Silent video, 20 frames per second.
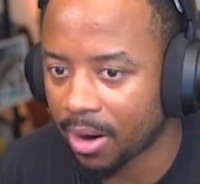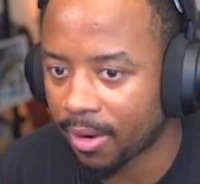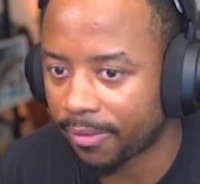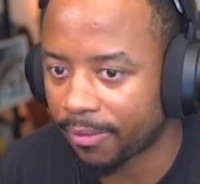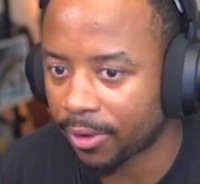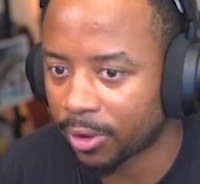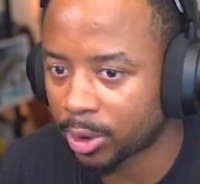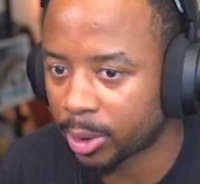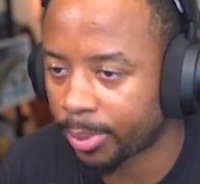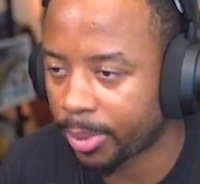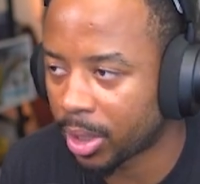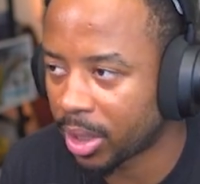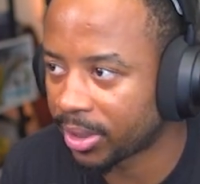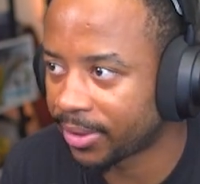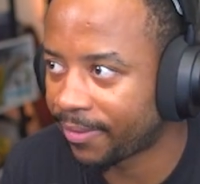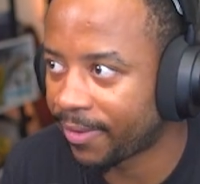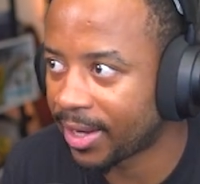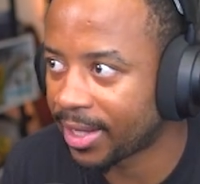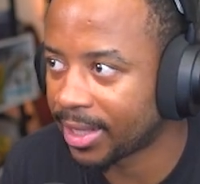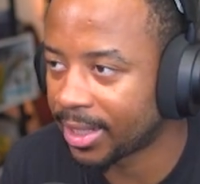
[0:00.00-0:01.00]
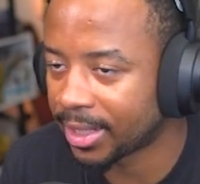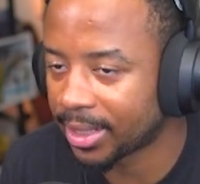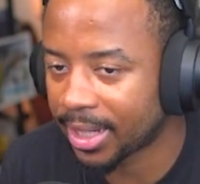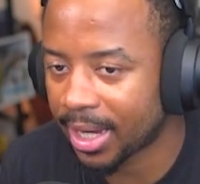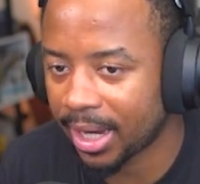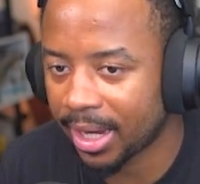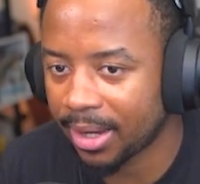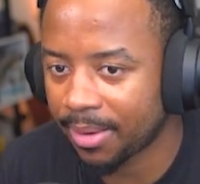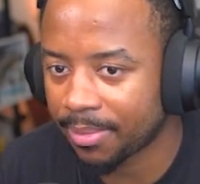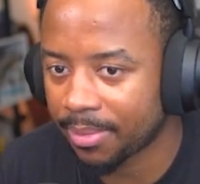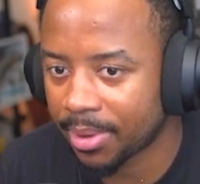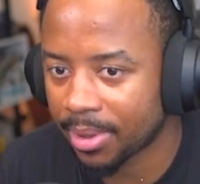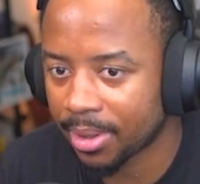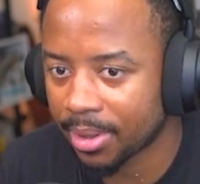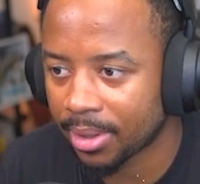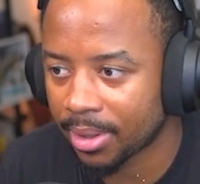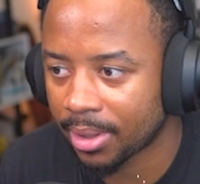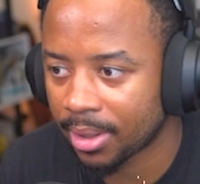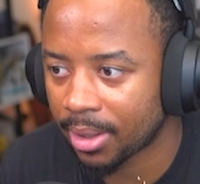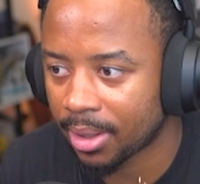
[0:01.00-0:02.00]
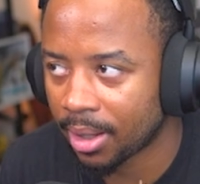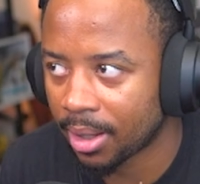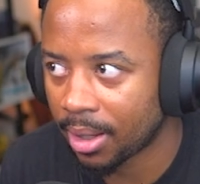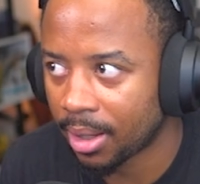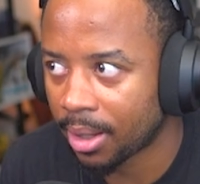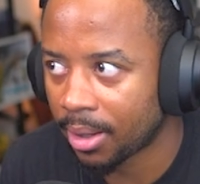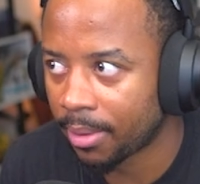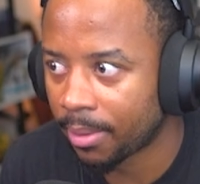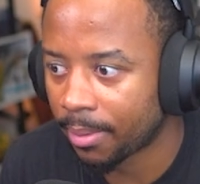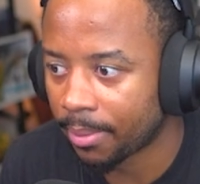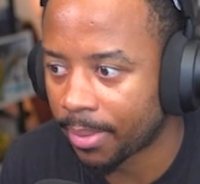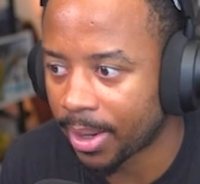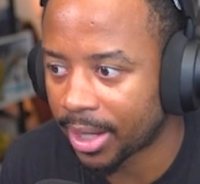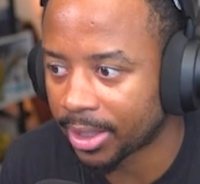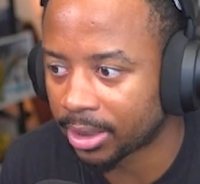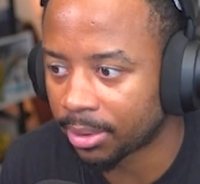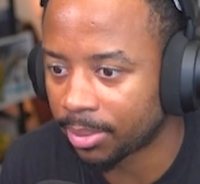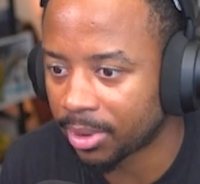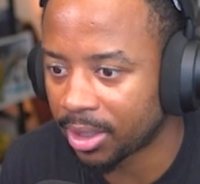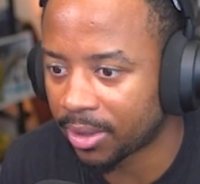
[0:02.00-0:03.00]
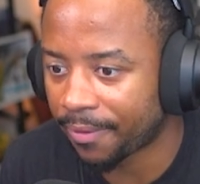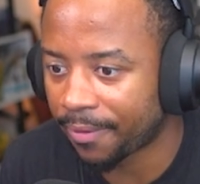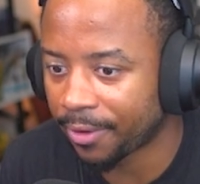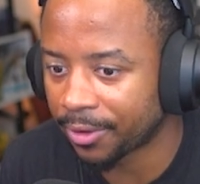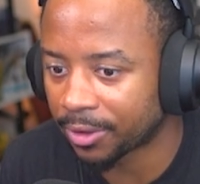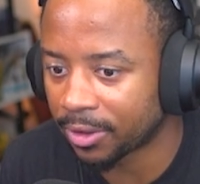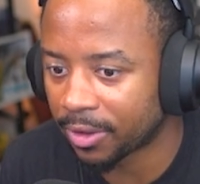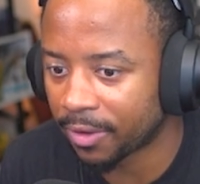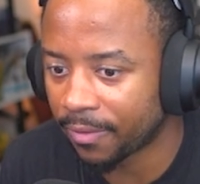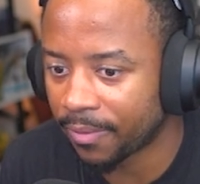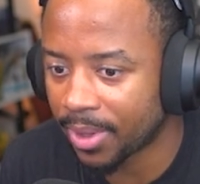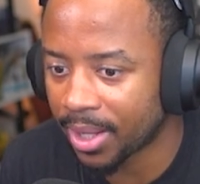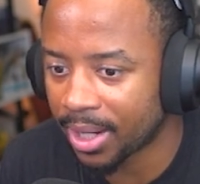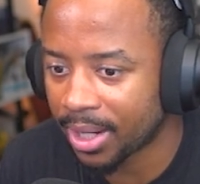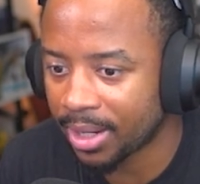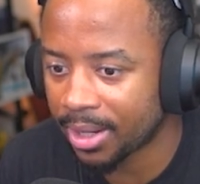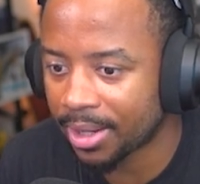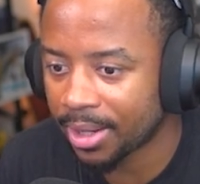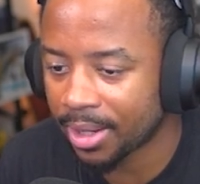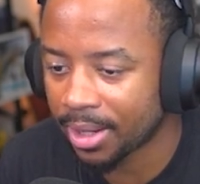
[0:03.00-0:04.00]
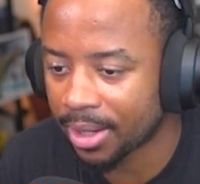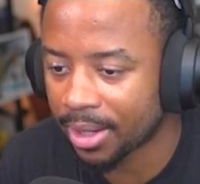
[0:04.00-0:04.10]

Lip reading: our first boss fight in this game. Possibly the first of many.